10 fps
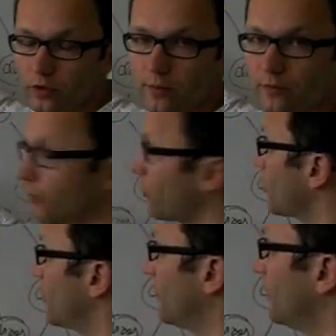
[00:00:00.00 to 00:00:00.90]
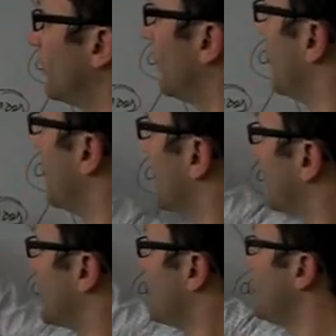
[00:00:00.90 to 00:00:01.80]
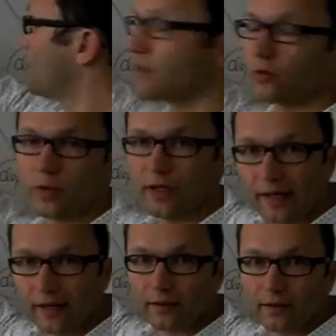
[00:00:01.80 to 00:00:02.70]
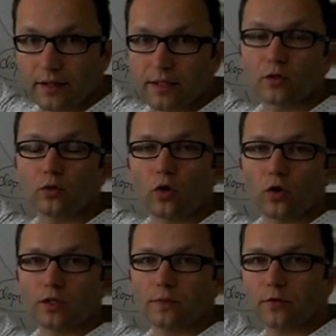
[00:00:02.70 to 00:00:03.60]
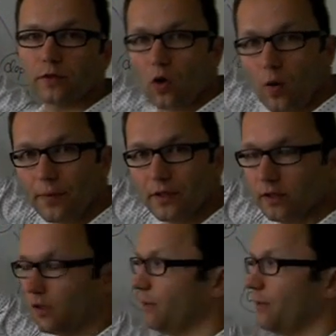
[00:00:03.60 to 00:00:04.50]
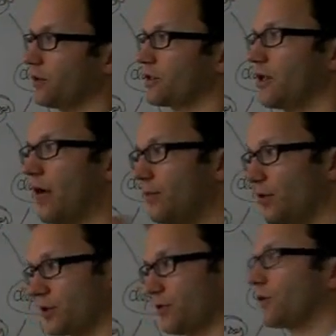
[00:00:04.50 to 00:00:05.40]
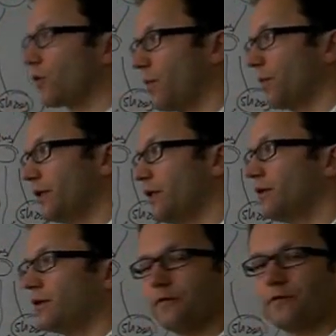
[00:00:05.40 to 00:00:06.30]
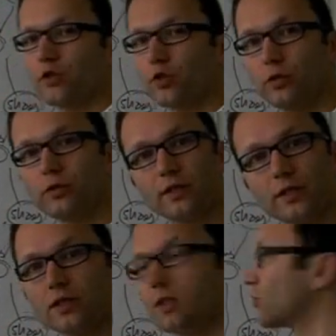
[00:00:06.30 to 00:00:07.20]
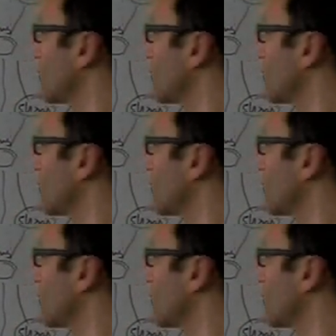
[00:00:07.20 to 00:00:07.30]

concept for the document, this means that René is a good concept for the company, because the employees of the company have assured that this is a